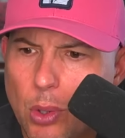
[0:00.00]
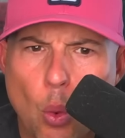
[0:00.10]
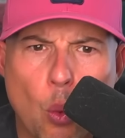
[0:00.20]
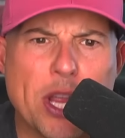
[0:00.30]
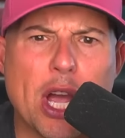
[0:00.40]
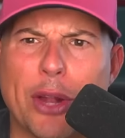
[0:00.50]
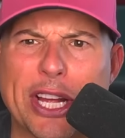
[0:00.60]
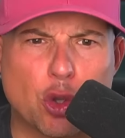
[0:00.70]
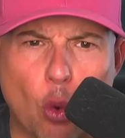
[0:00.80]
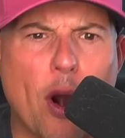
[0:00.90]
we go like
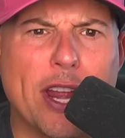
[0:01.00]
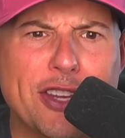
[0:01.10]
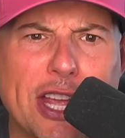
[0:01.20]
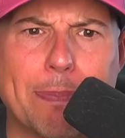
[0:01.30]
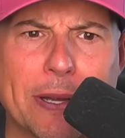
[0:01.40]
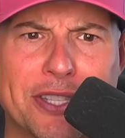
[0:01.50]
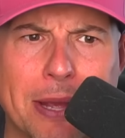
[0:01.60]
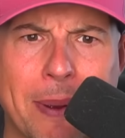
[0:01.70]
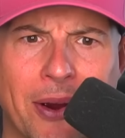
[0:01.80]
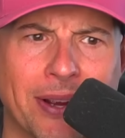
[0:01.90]
20 deep as the
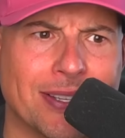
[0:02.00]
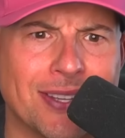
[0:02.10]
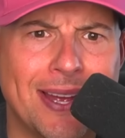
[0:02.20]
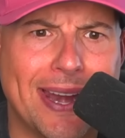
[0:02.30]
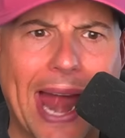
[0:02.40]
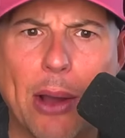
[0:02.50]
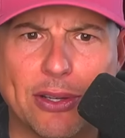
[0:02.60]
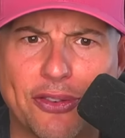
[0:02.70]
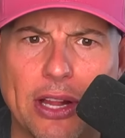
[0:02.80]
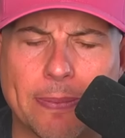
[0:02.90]
Americans. Now it's
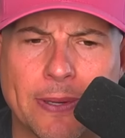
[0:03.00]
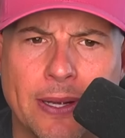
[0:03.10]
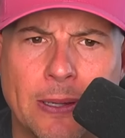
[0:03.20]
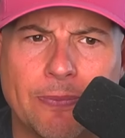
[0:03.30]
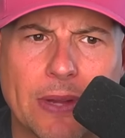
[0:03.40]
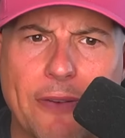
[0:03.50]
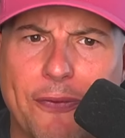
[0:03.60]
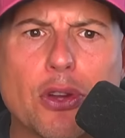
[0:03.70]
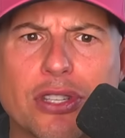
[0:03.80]
flipped. It feels